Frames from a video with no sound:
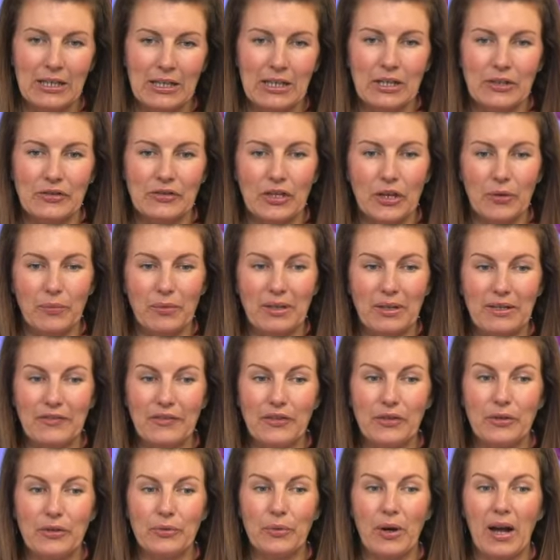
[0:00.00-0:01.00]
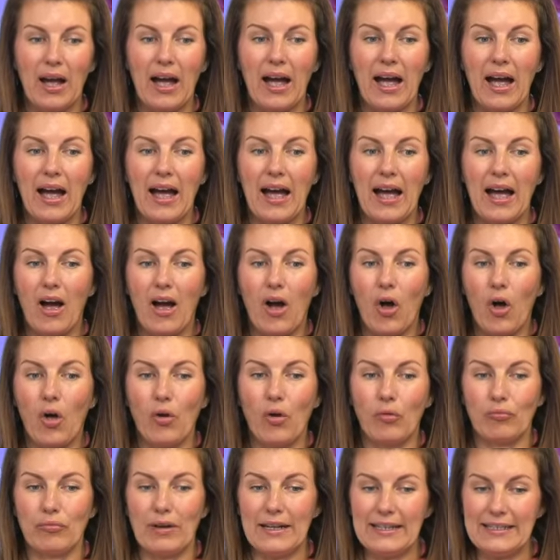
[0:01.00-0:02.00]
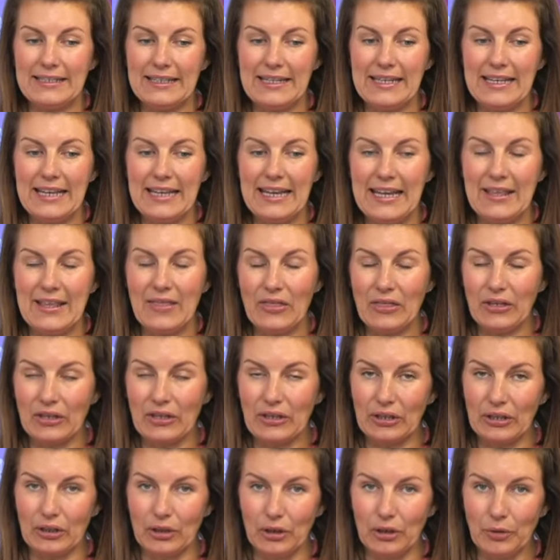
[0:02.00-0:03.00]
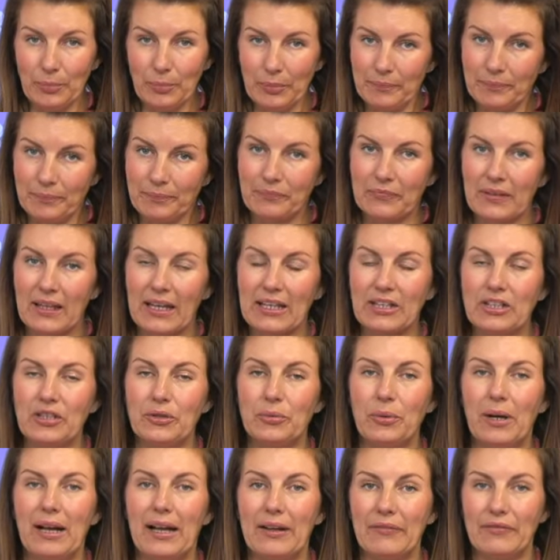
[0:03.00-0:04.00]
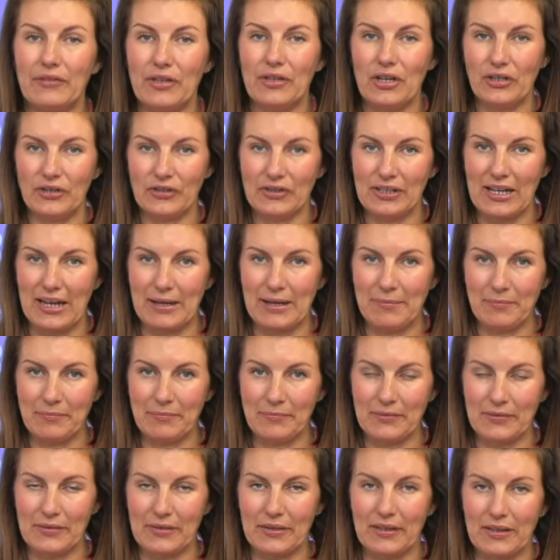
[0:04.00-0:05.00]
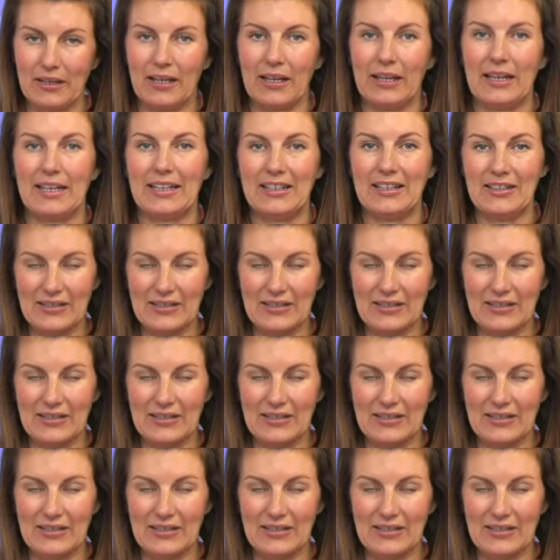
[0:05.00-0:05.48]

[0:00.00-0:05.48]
So if you are already in the club and you have your stamps, in a